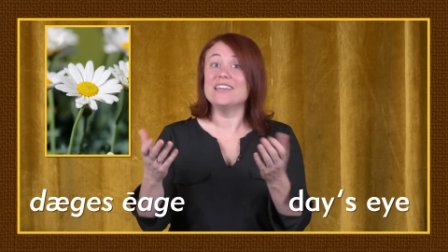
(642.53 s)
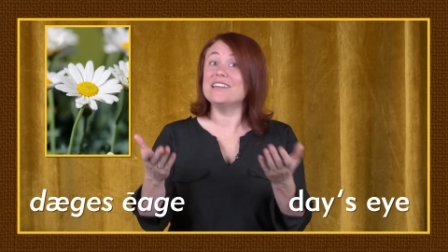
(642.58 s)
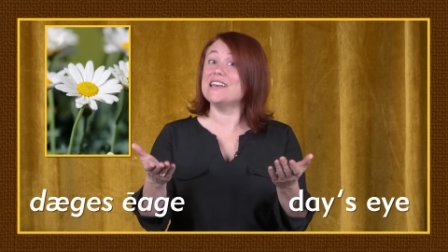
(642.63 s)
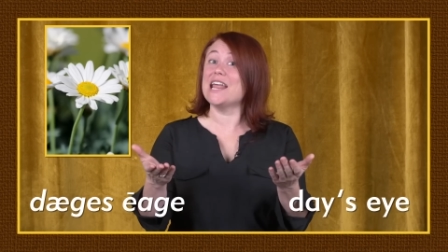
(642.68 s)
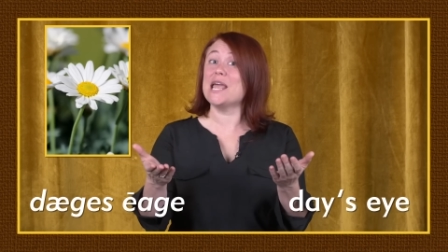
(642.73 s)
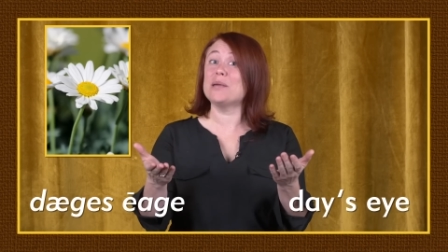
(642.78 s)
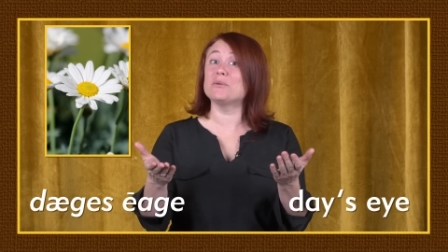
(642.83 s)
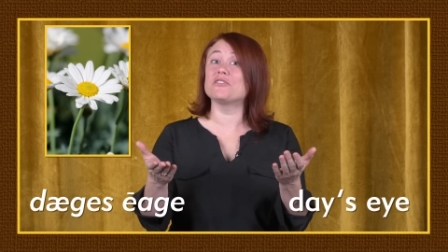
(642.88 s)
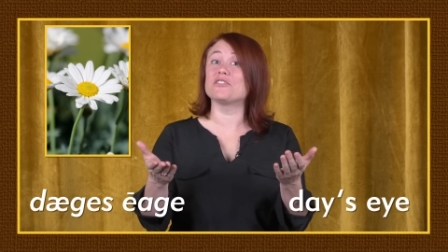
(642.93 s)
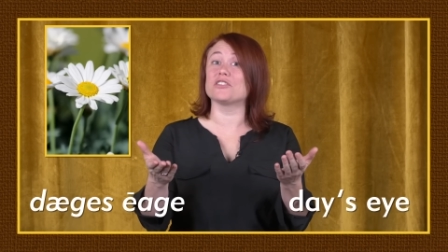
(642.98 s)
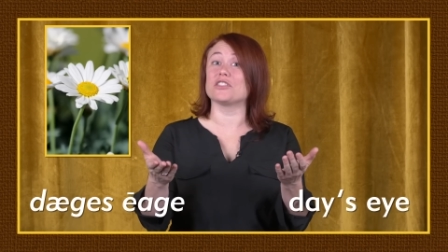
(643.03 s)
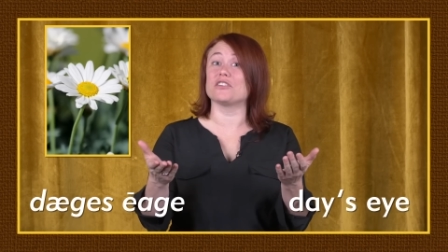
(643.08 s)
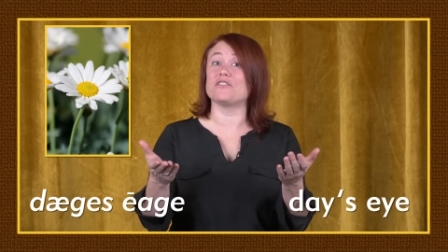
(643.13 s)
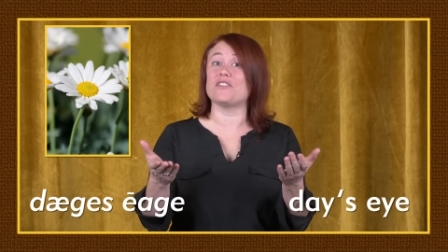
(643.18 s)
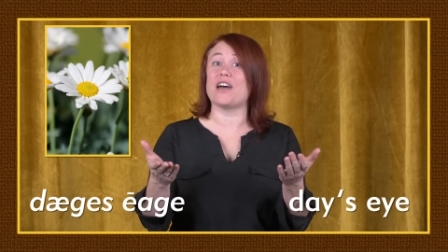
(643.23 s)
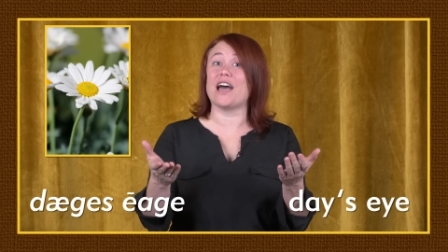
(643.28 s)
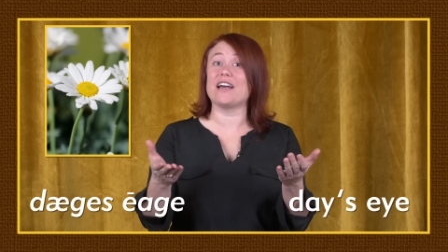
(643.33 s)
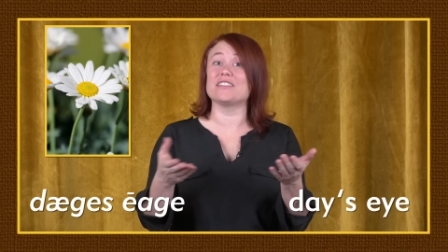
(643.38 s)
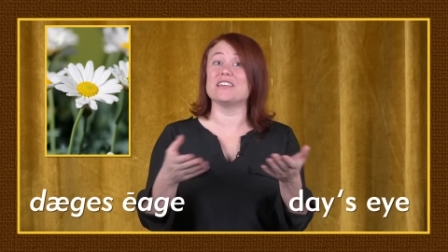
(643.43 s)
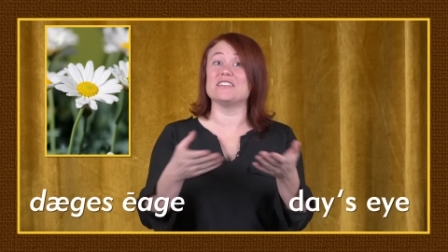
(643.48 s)
named for the
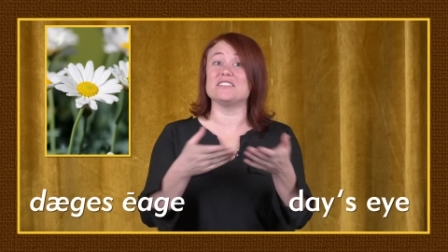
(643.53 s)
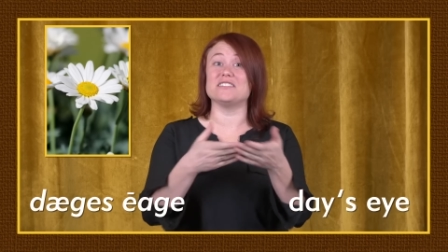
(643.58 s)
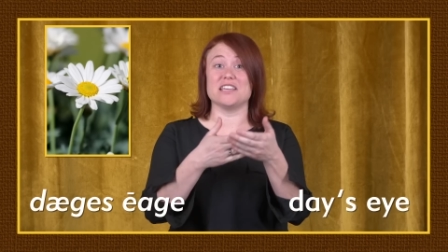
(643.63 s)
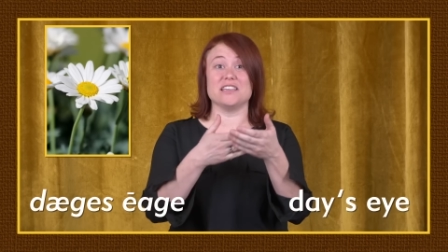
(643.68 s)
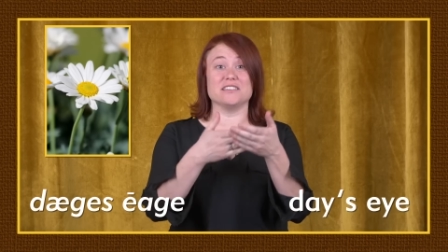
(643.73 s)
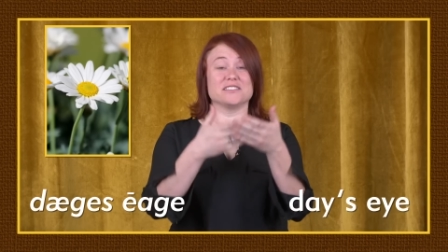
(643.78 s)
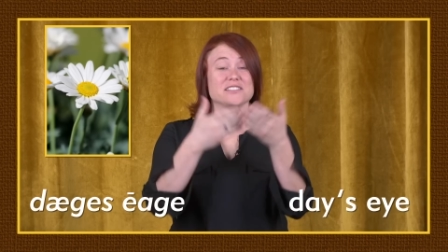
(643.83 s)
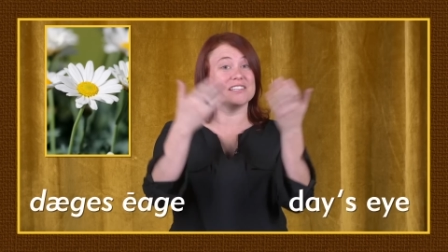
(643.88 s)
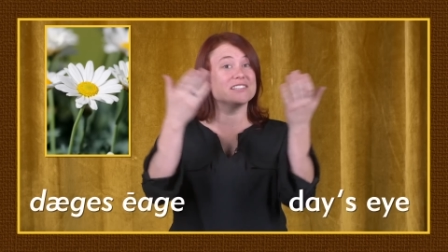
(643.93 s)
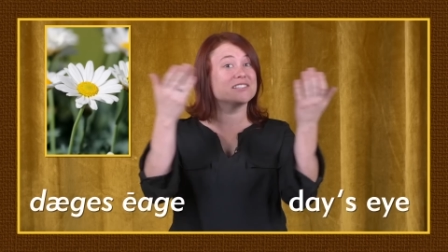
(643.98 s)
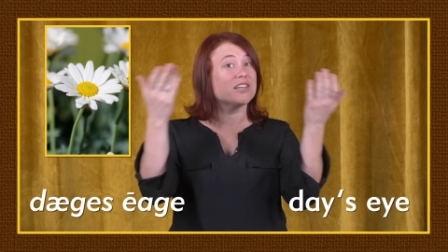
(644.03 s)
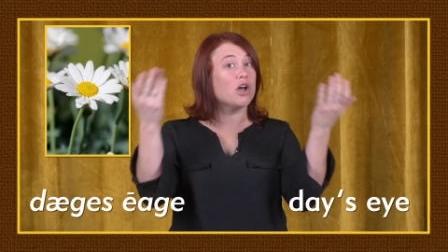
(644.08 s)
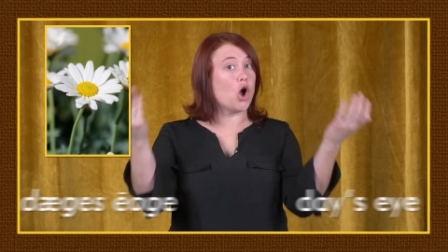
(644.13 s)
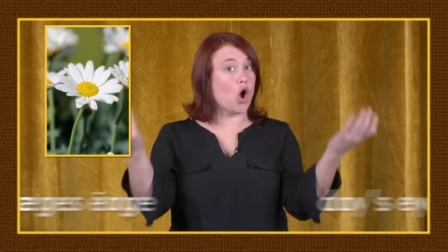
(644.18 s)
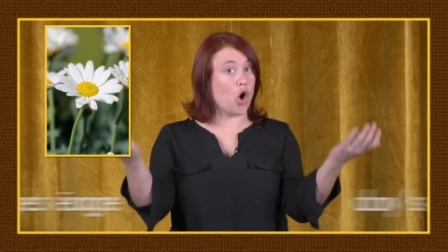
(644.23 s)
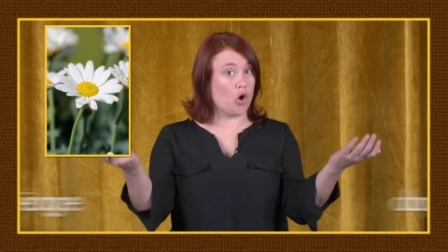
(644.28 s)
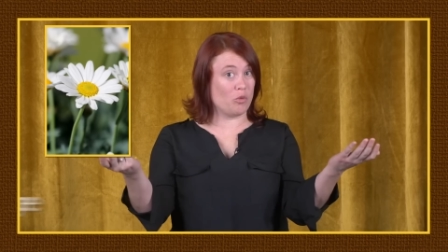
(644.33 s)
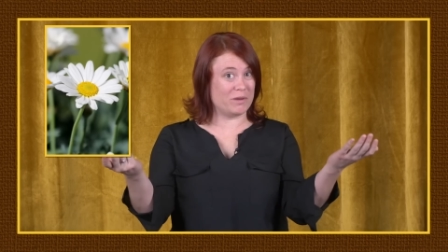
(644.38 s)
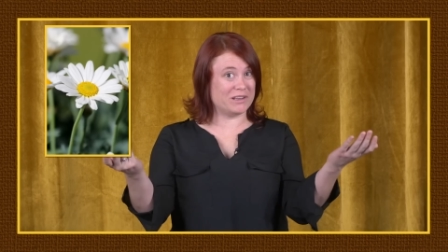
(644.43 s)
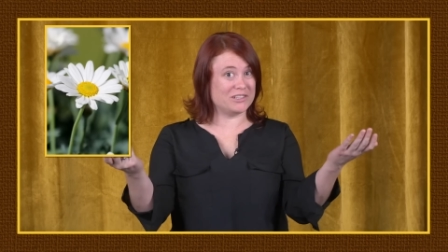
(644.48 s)
fact that daisies
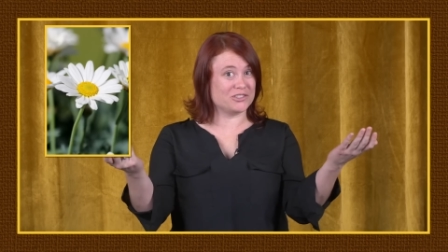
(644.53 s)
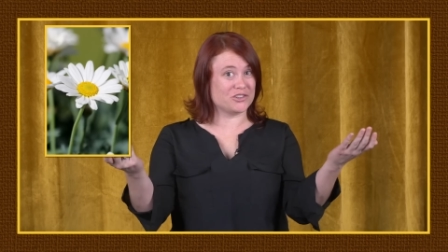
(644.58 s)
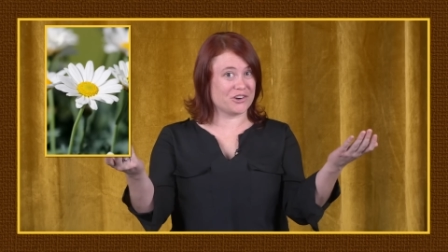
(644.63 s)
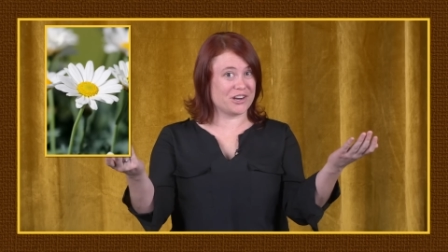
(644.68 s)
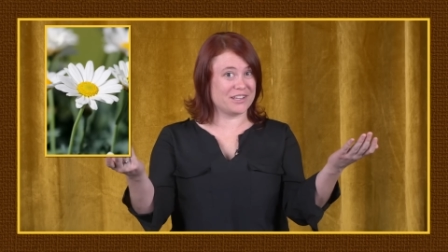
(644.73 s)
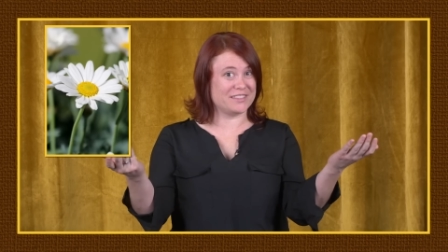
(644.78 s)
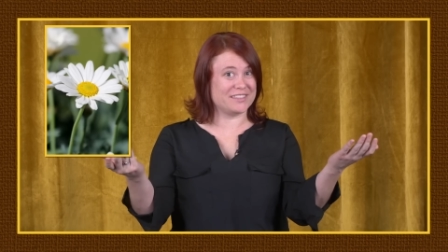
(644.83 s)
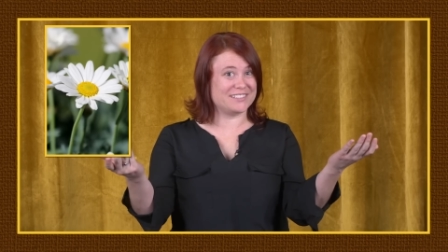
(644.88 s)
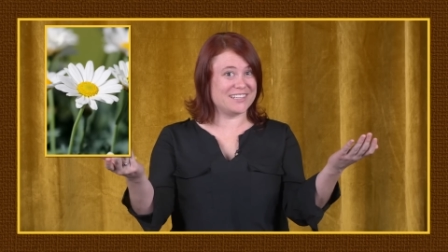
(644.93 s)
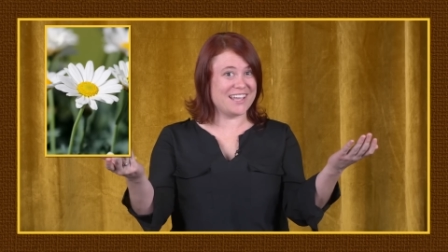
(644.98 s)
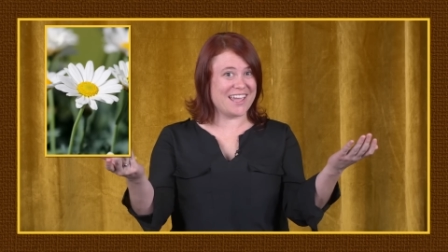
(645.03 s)
open during the